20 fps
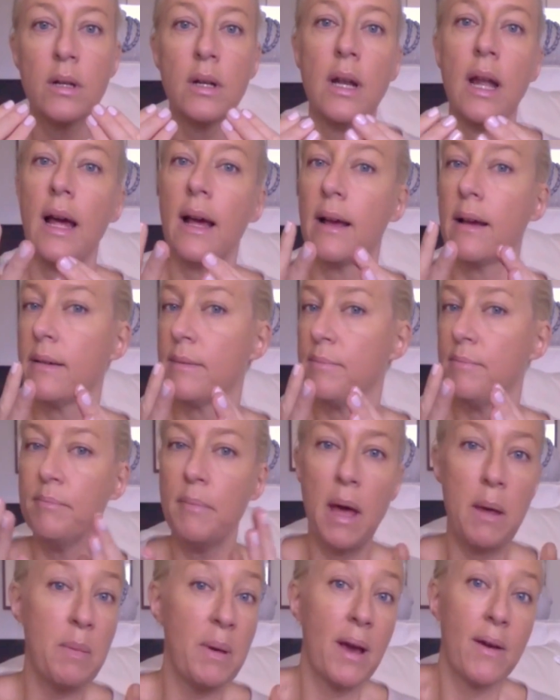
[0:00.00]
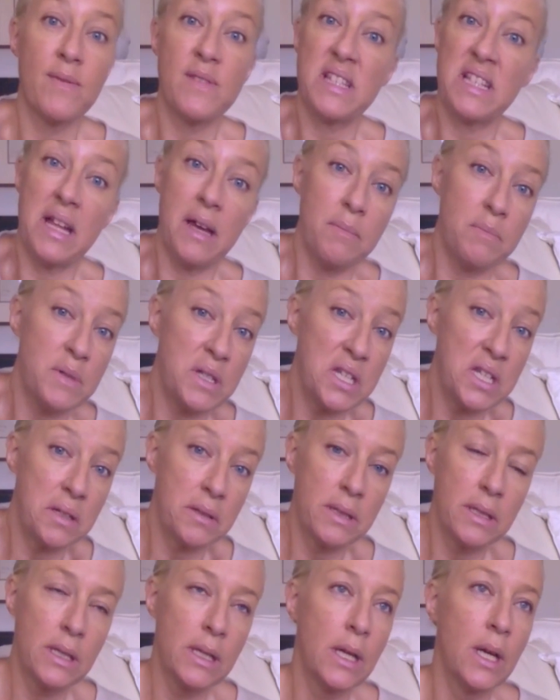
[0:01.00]
like maybe I've slept,
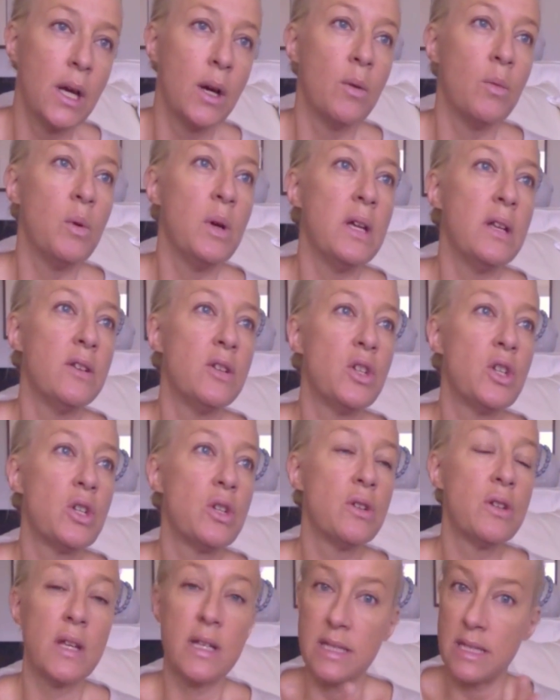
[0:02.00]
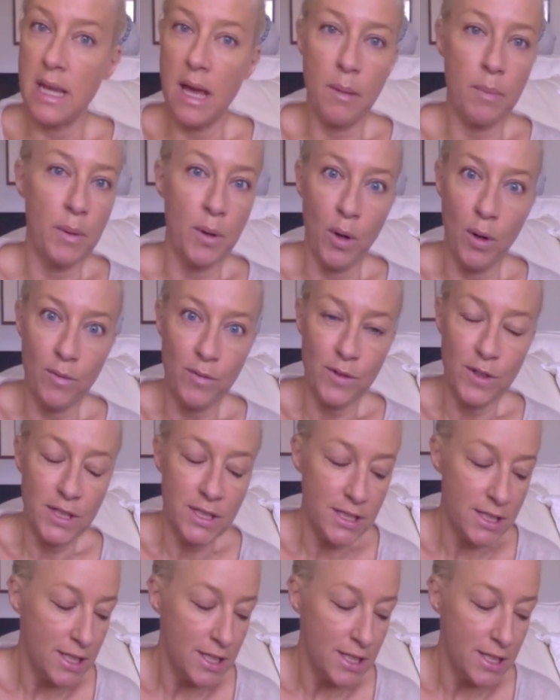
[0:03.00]
which doesn't happen often.